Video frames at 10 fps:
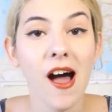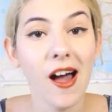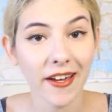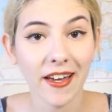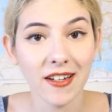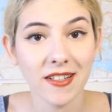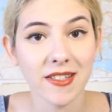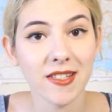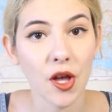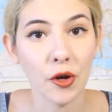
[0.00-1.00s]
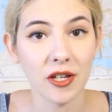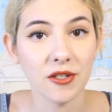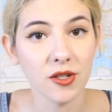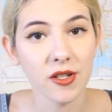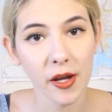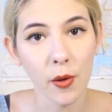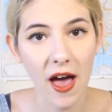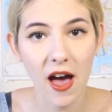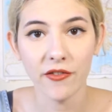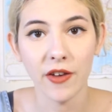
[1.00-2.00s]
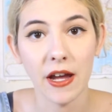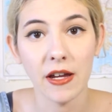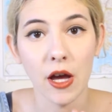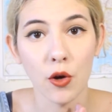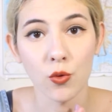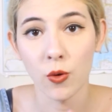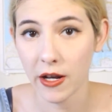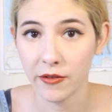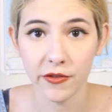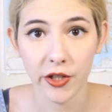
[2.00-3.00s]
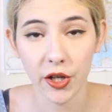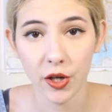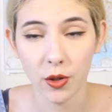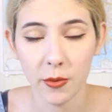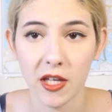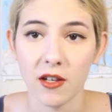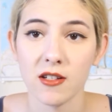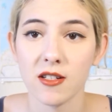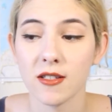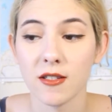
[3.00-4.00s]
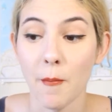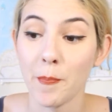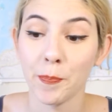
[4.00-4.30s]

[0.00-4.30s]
Hi guys! Okay, so today we have a rant video because